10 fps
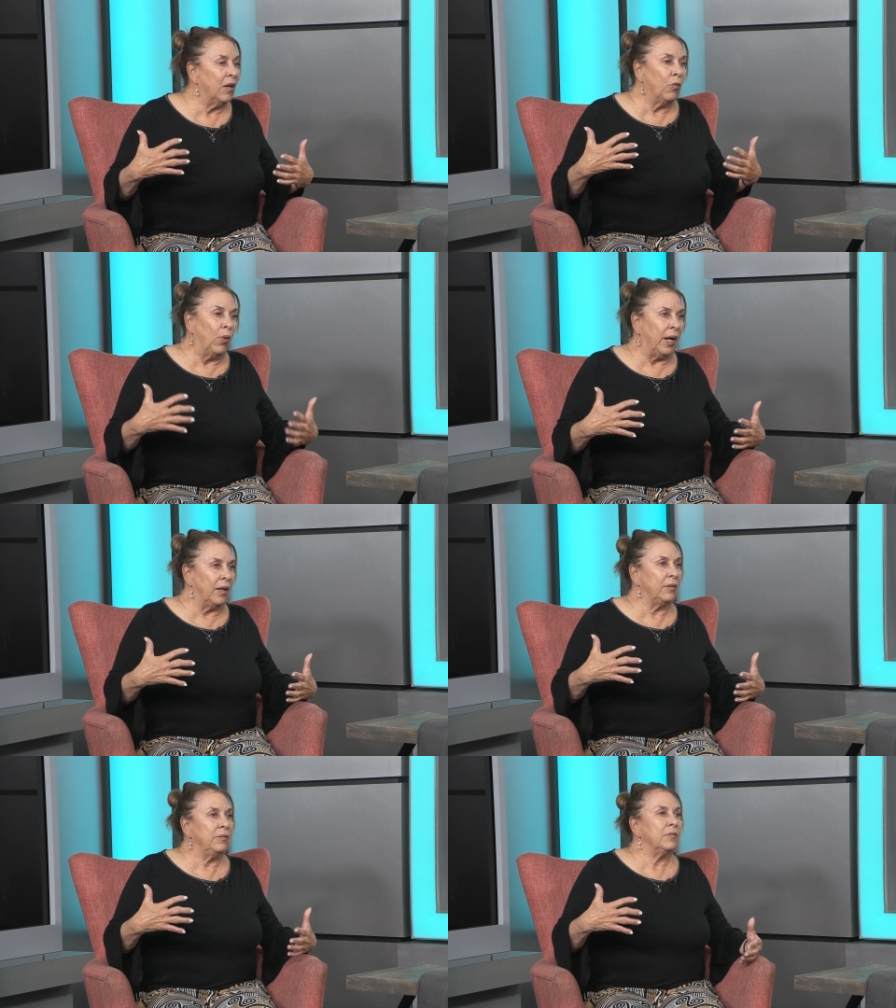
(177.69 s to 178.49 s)

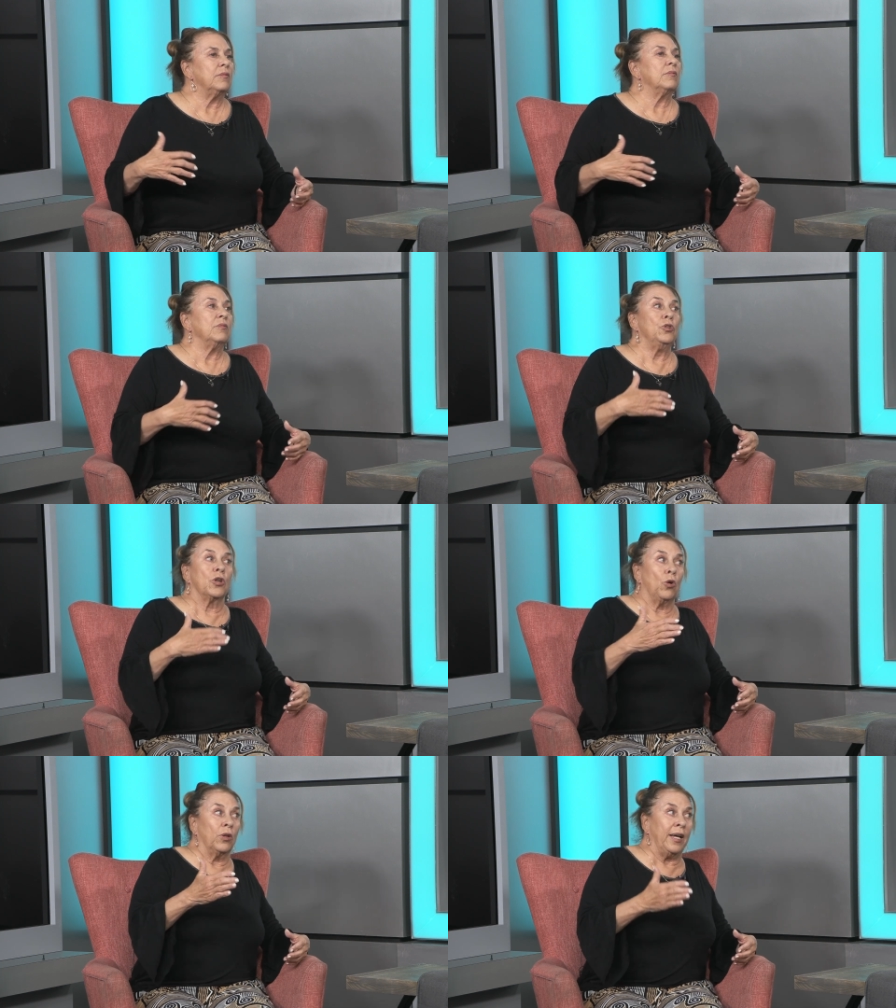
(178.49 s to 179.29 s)
Well, you
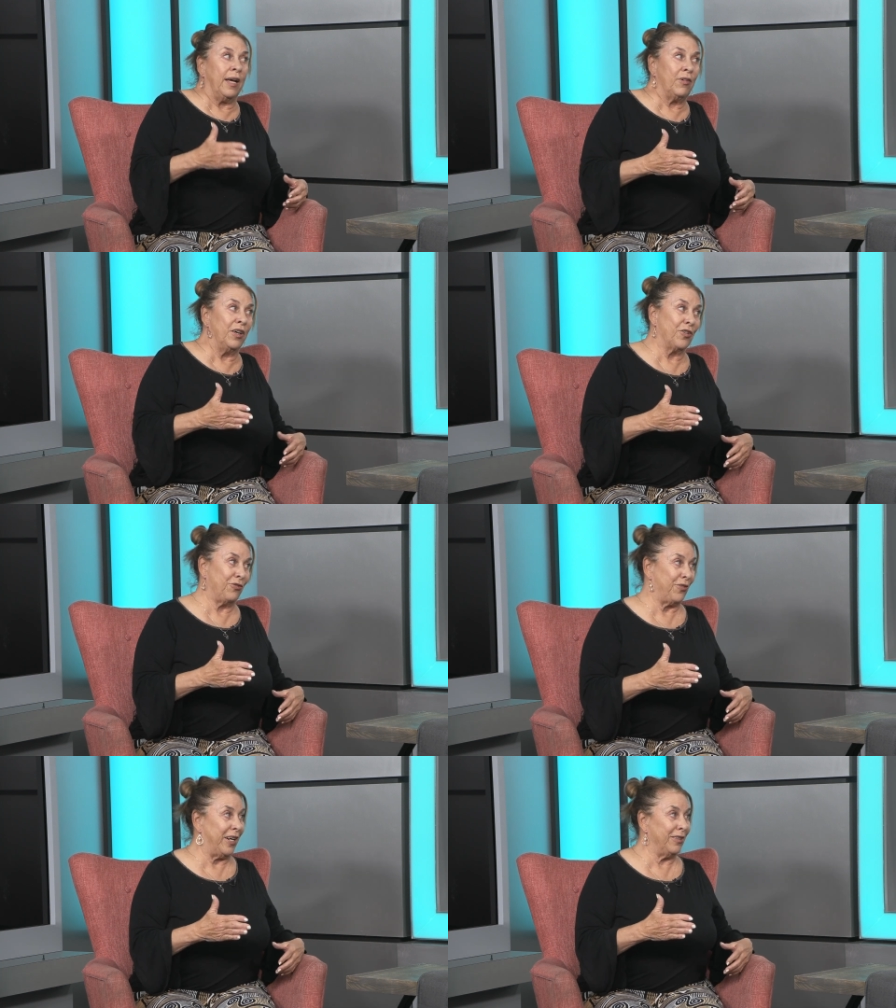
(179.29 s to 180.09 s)
can only have
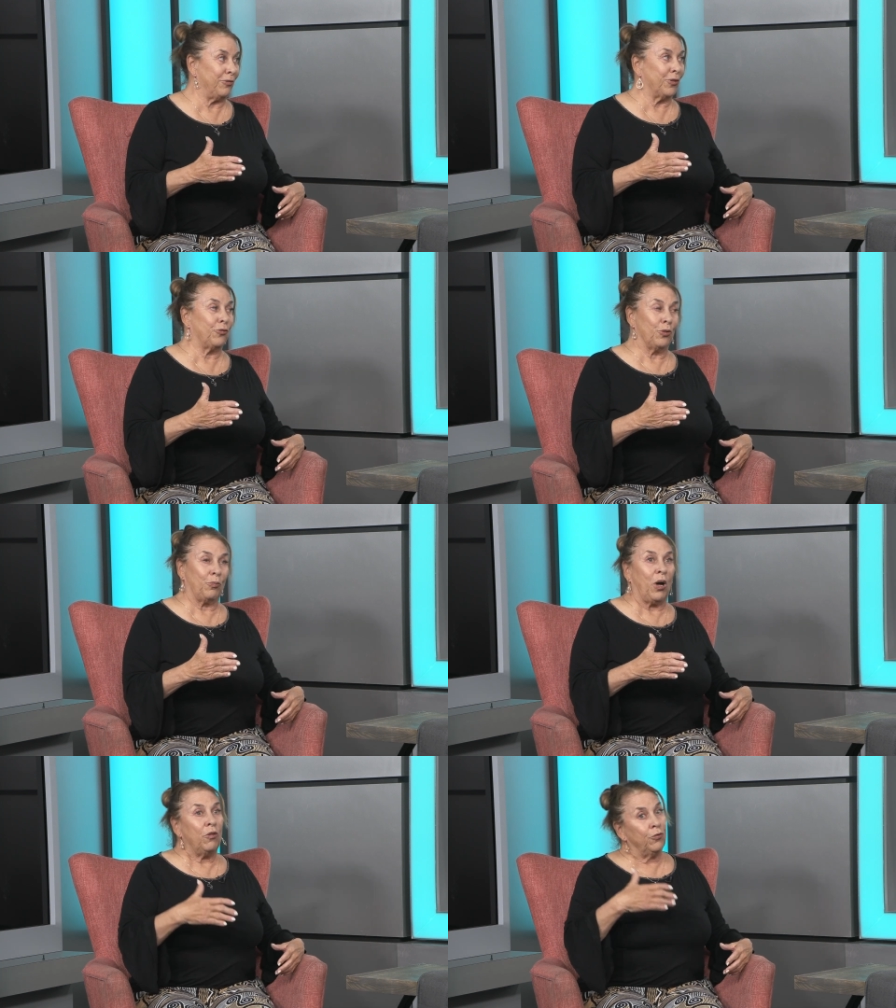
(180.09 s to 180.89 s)
105 for
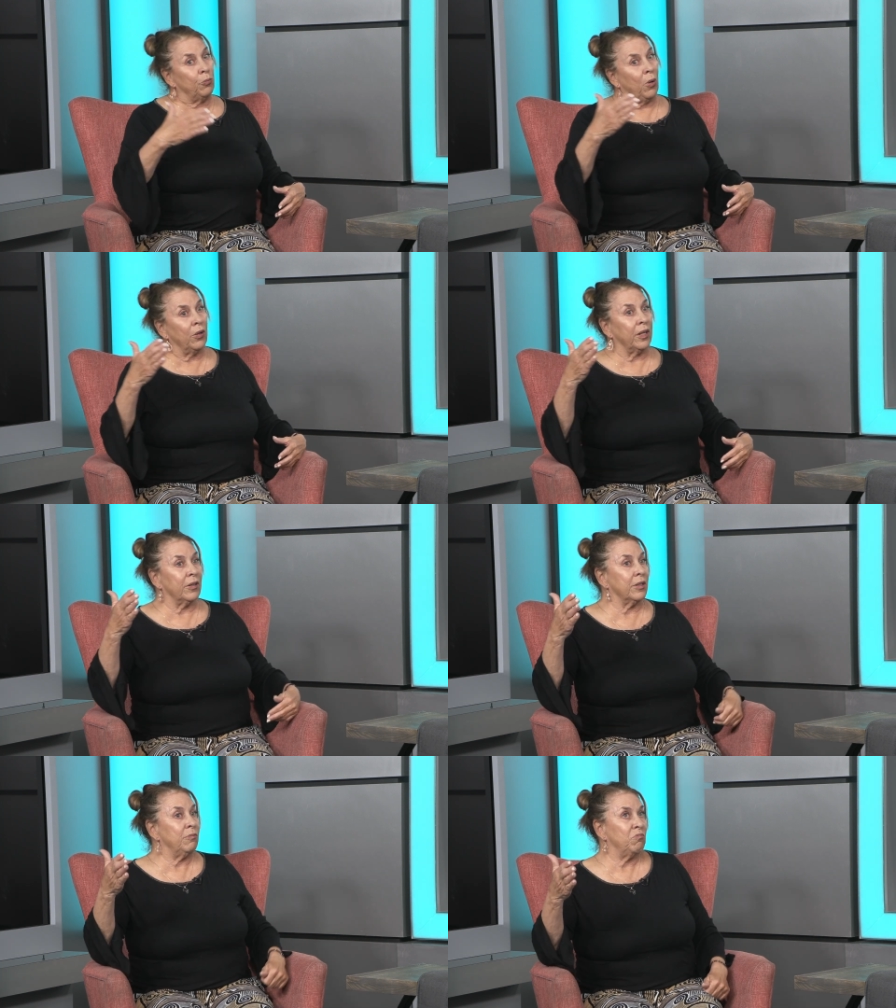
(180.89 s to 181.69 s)
football. Football
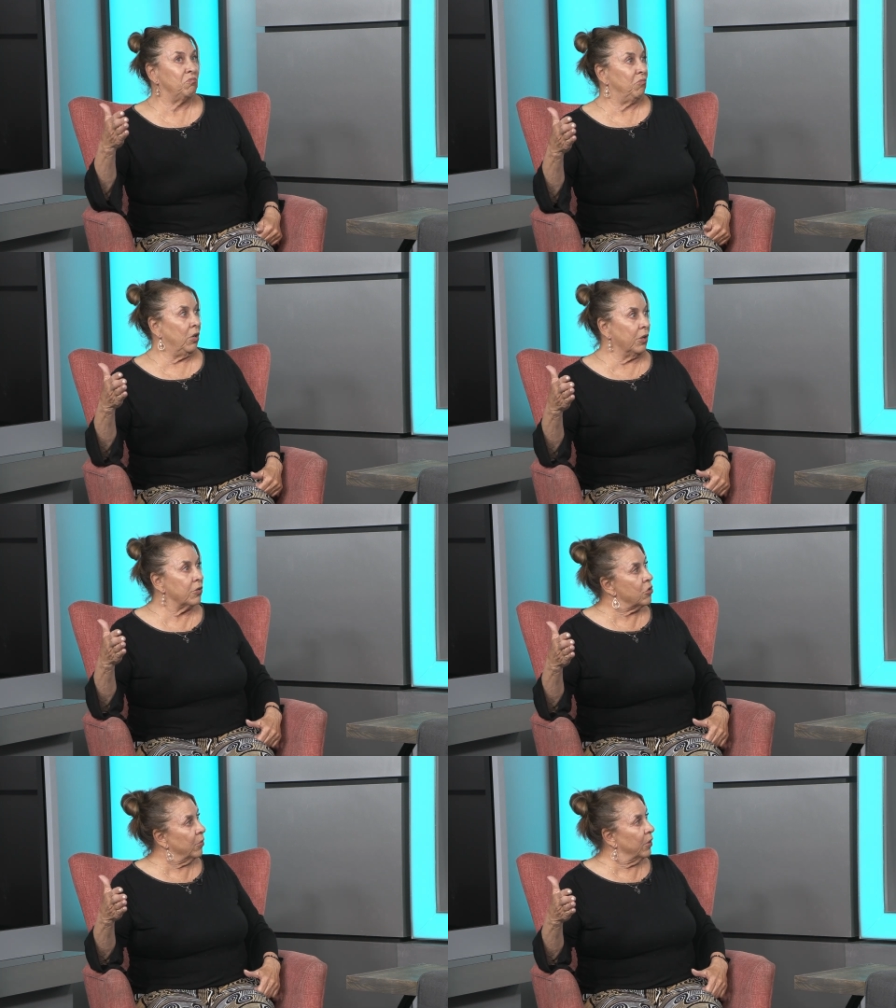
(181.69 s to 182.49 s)
carried
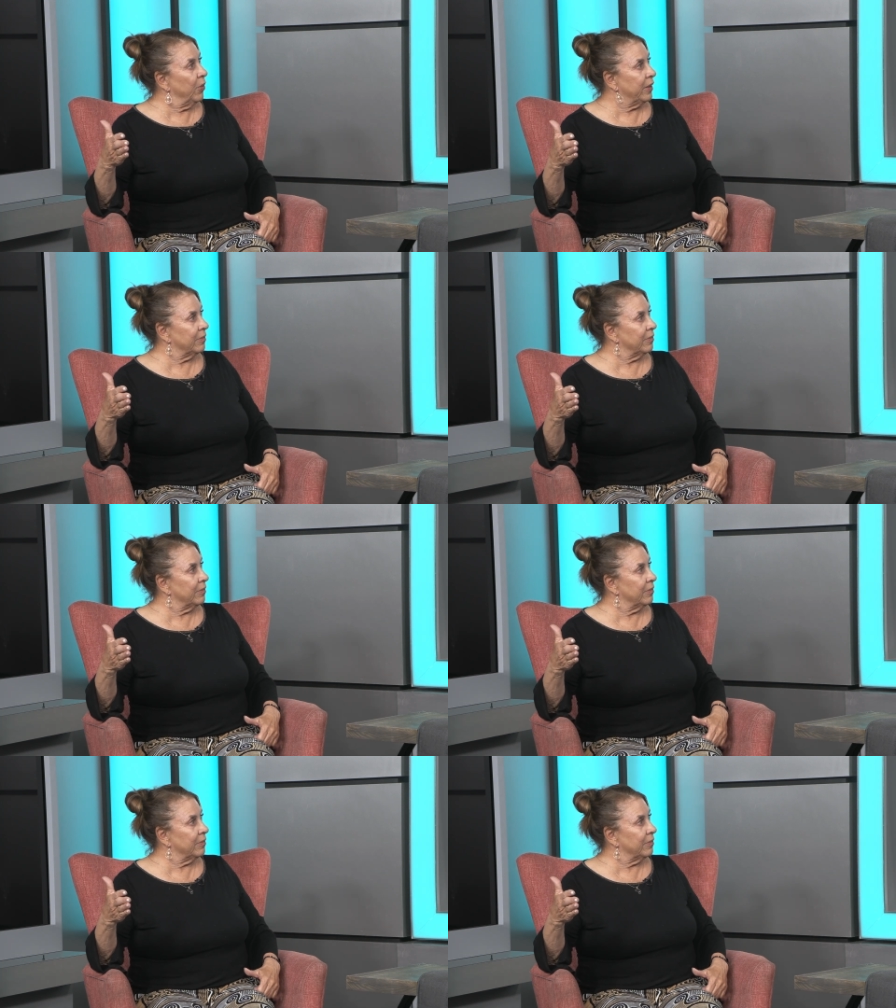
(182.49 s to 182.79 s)
121.